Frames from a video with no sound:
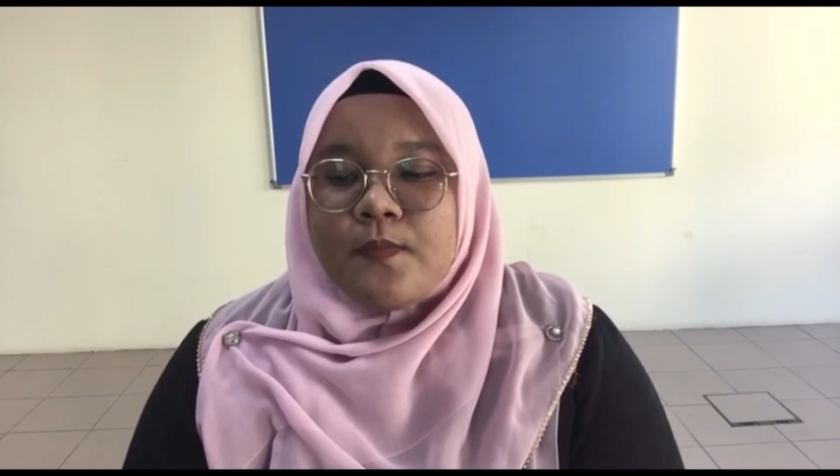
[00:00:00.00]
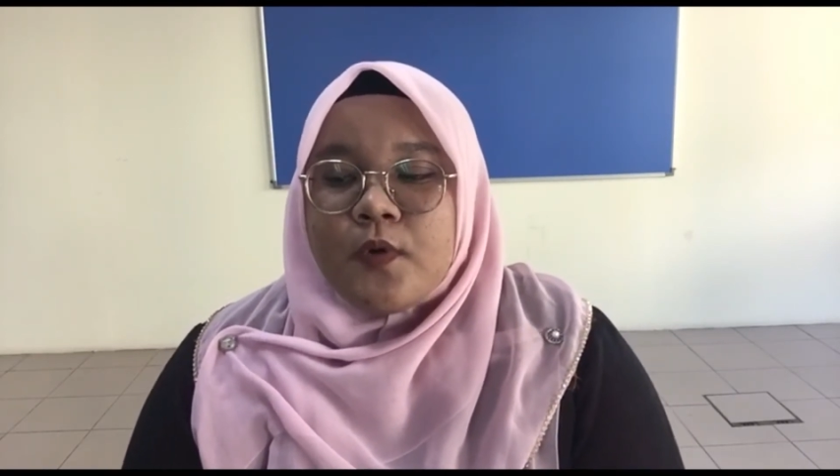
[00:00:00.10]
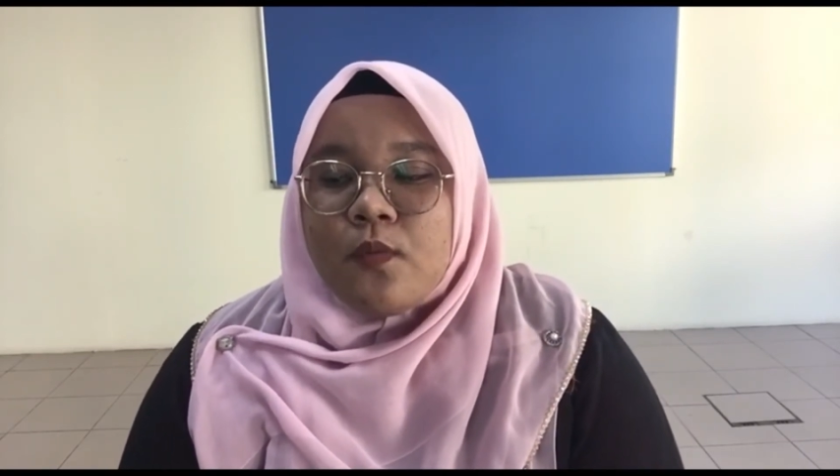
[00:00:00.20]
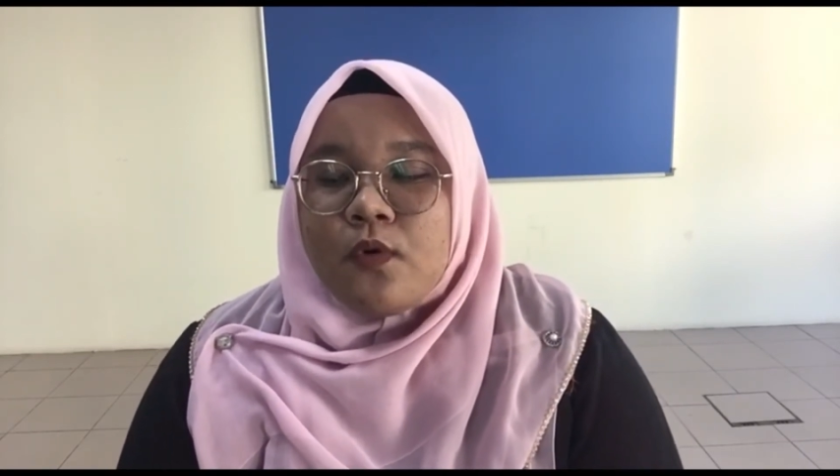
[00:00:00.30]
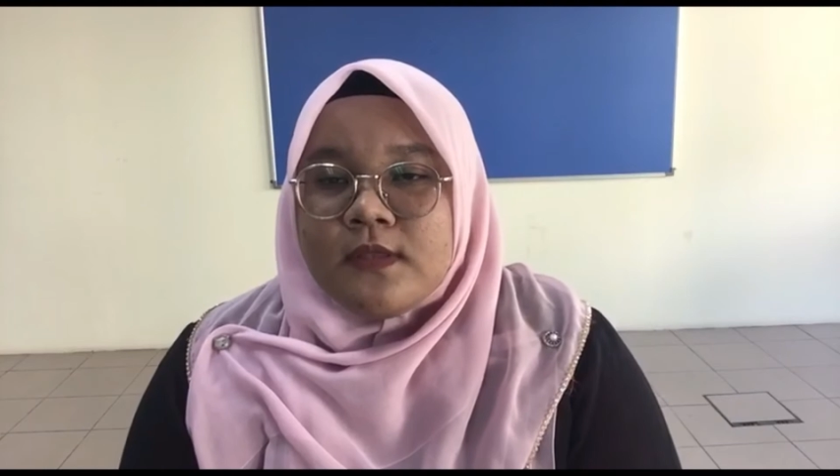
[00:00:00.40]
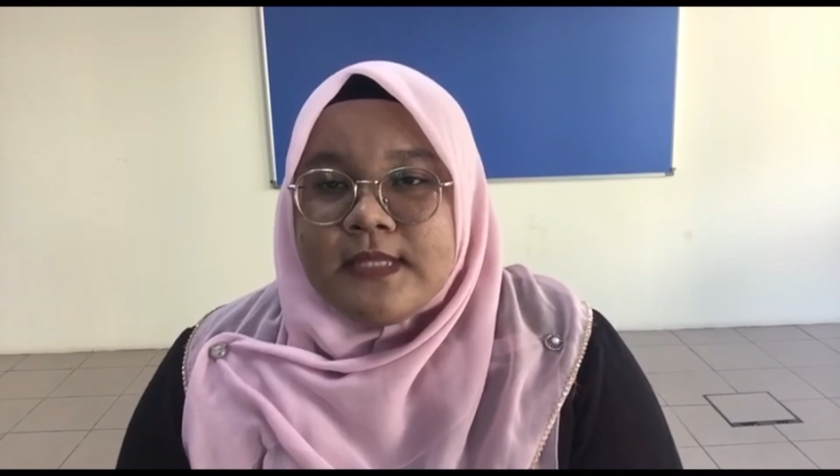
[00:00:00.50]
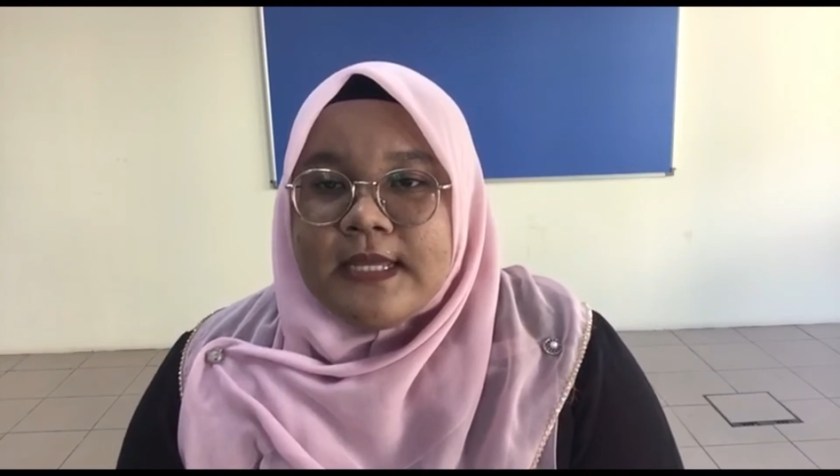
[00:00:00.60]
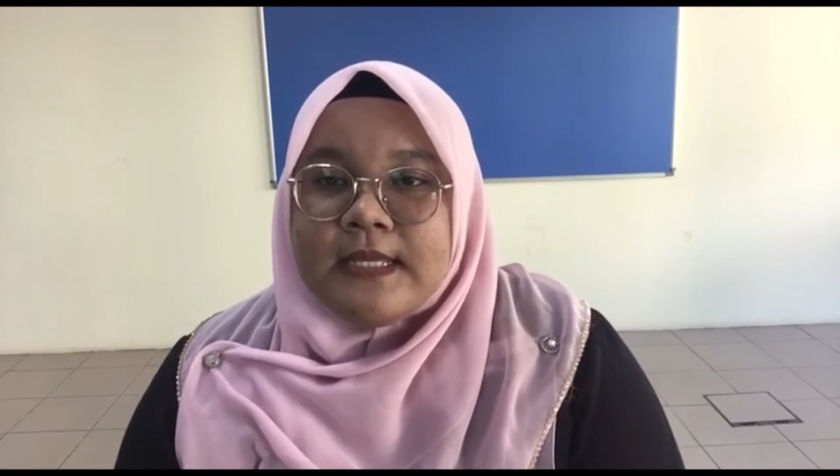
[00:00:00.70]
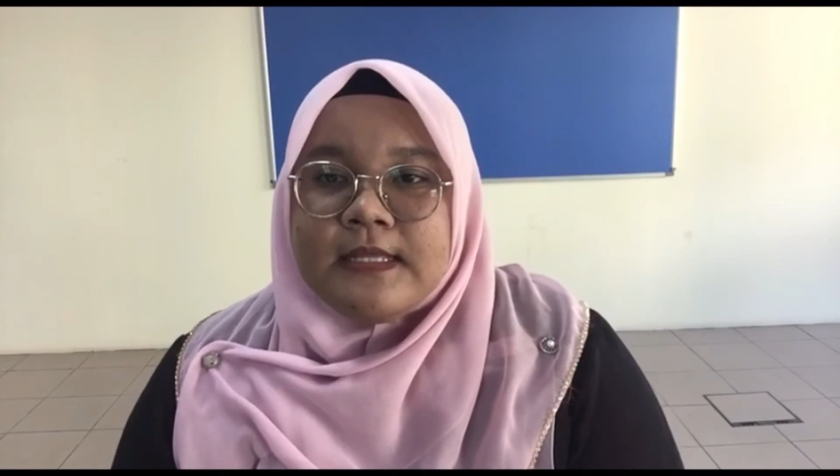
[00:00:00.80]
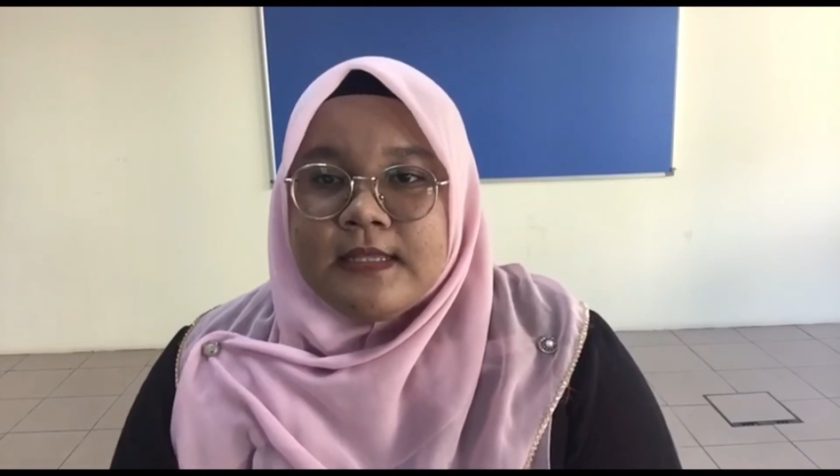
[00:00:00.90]

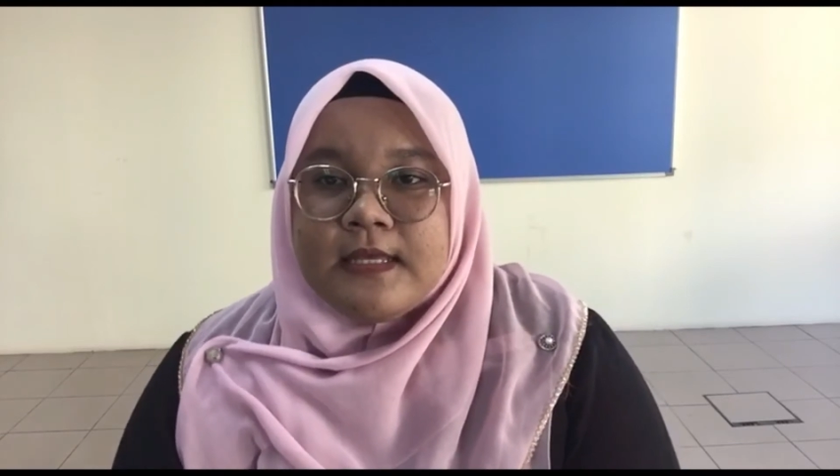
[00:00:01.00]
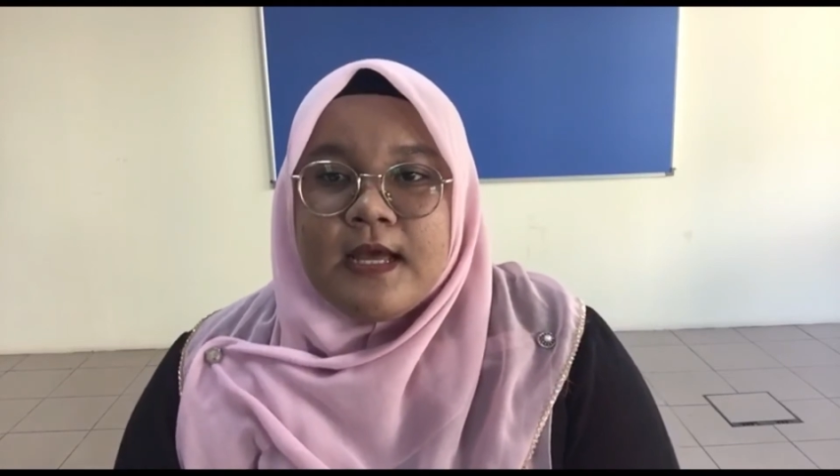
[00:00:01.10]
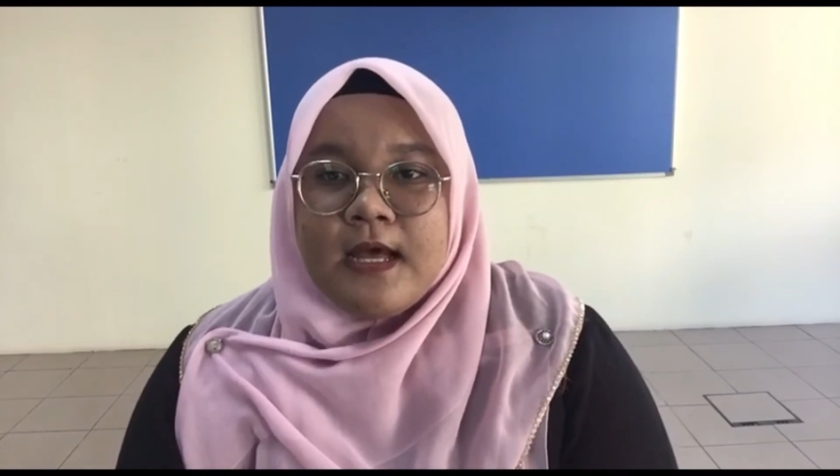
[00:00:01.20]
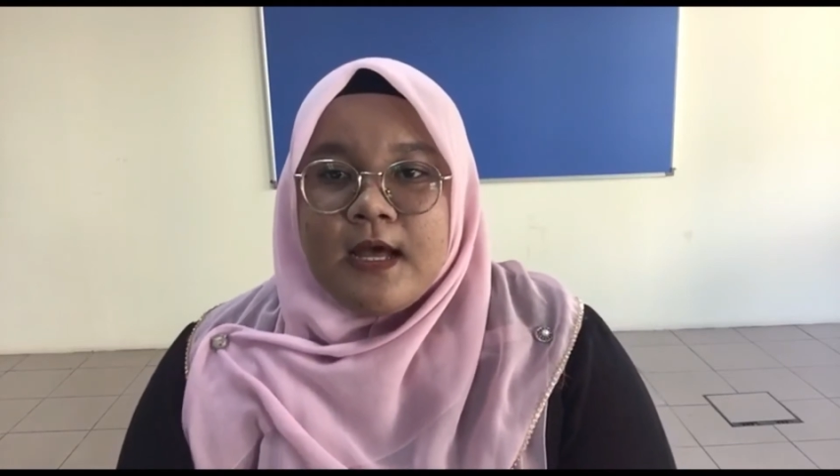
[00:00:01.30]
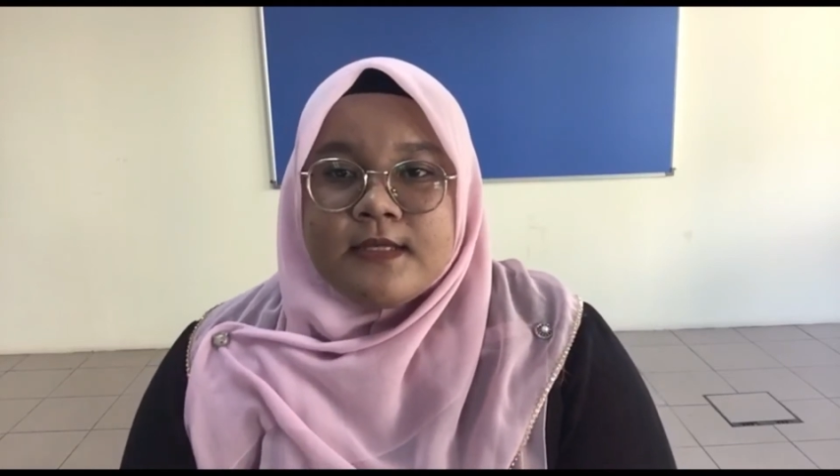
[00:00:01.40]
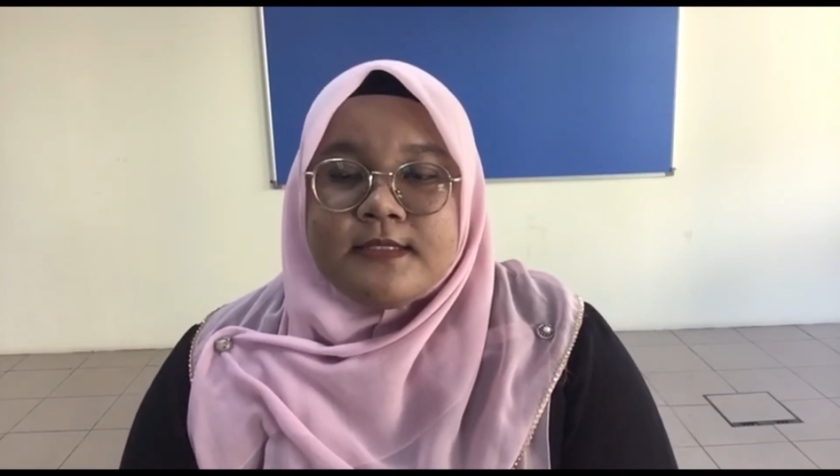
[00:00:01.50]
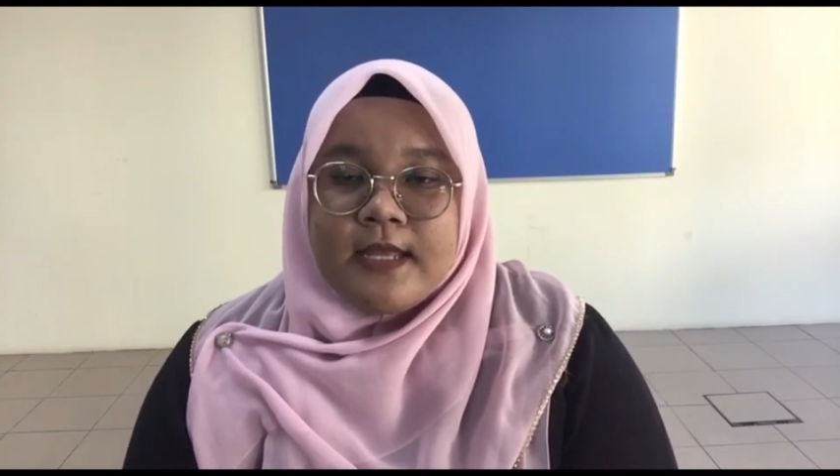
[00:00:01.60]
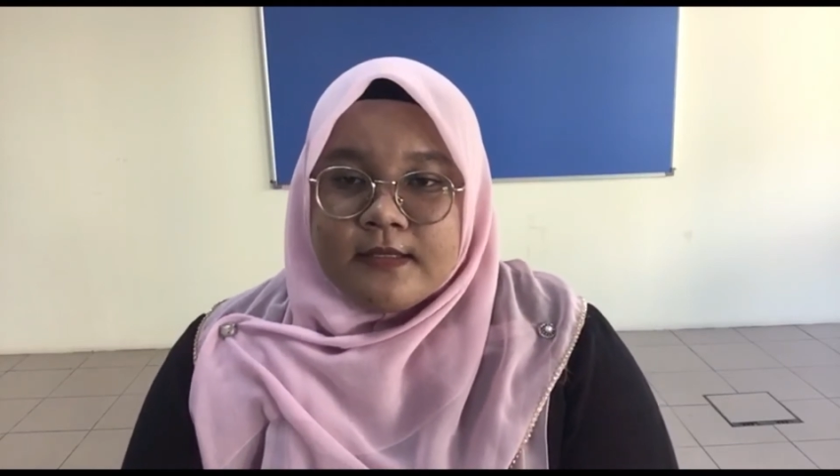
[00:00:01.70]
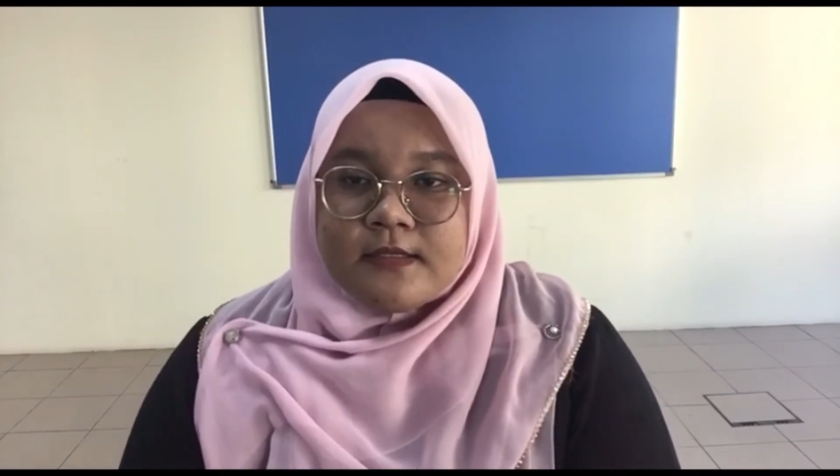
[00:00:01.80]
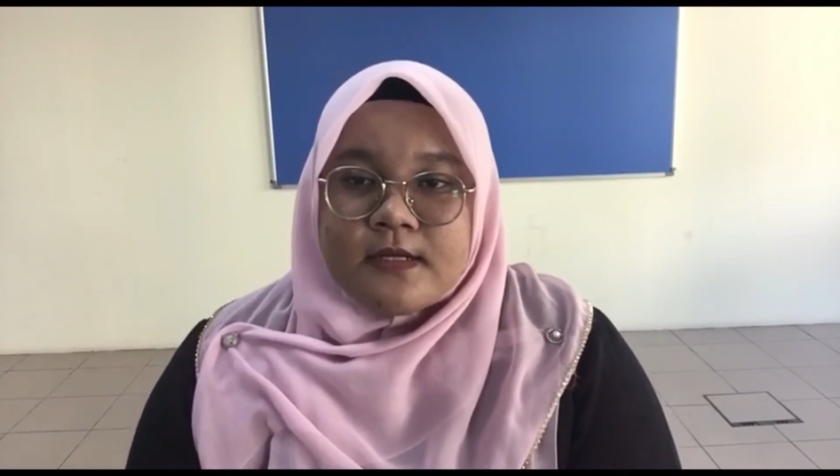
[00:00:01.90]
promoting their
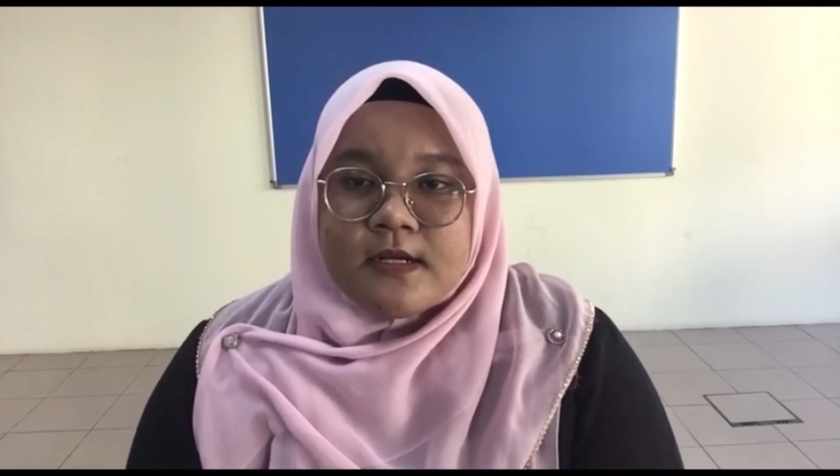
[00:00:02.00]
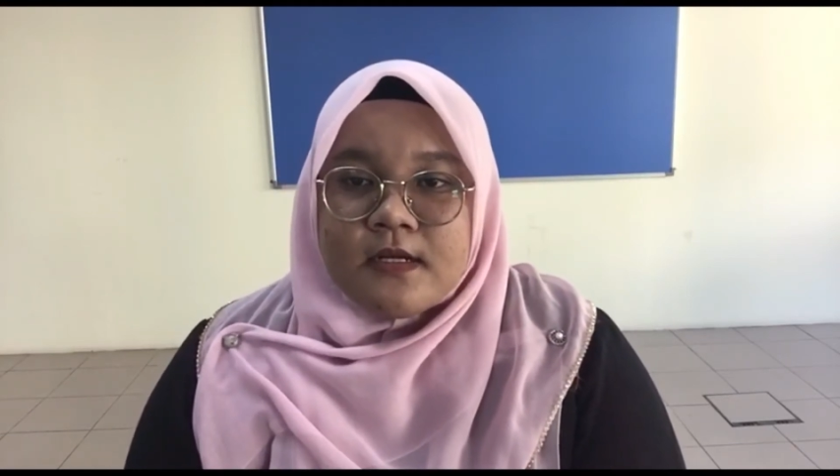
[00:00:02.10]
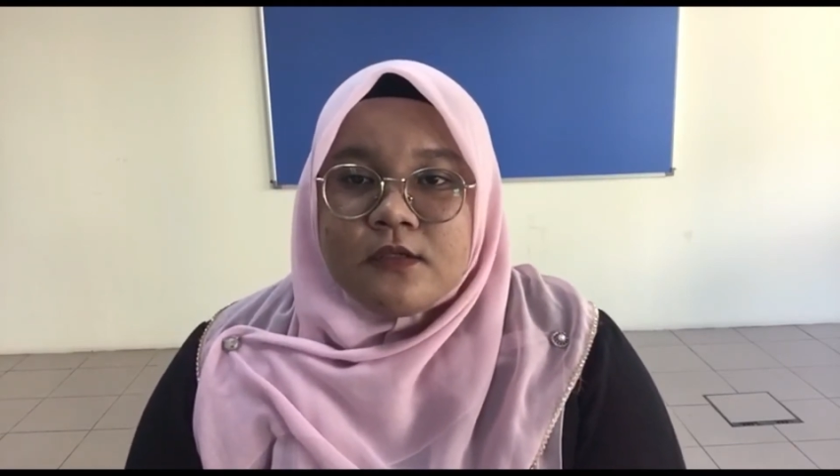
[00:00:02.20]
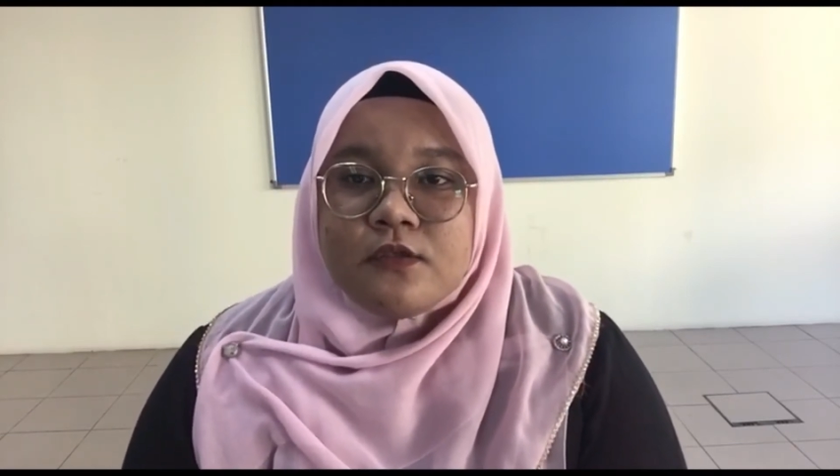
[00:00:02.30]
center